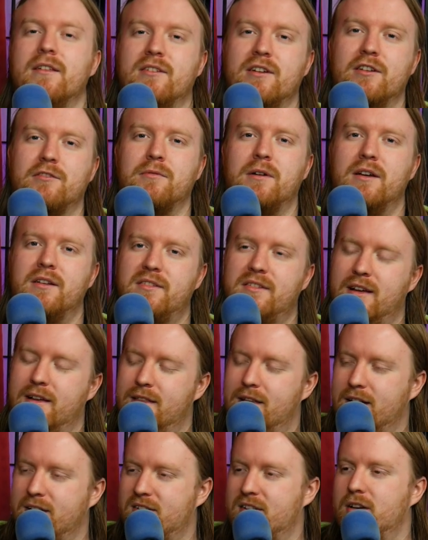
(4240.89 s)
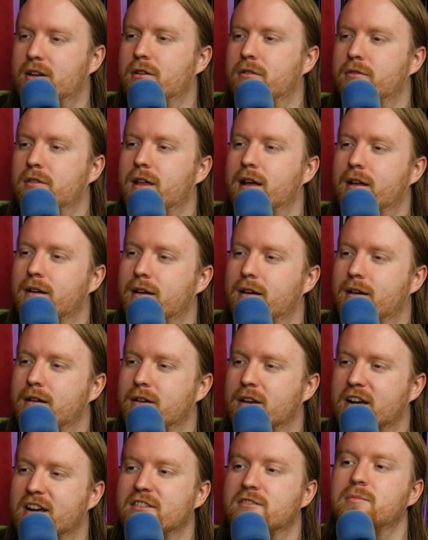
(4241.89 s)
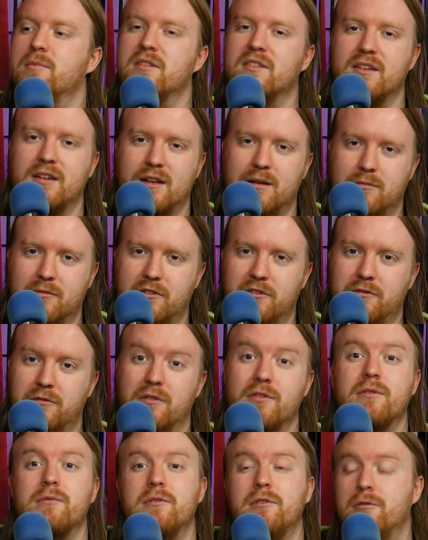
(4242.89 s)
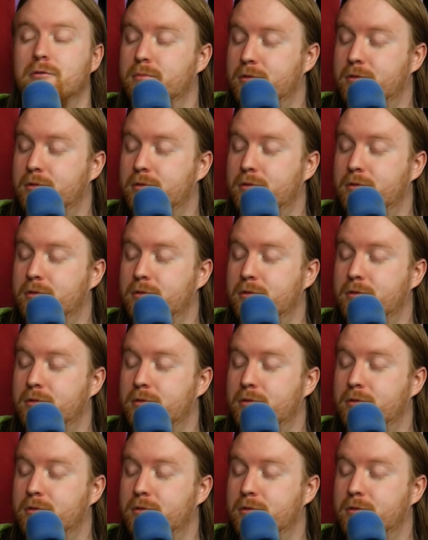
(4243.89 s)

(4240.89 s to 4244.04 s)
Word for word: So I just wanted to say that because I know that uh, you guys have been sending in more stories, and we do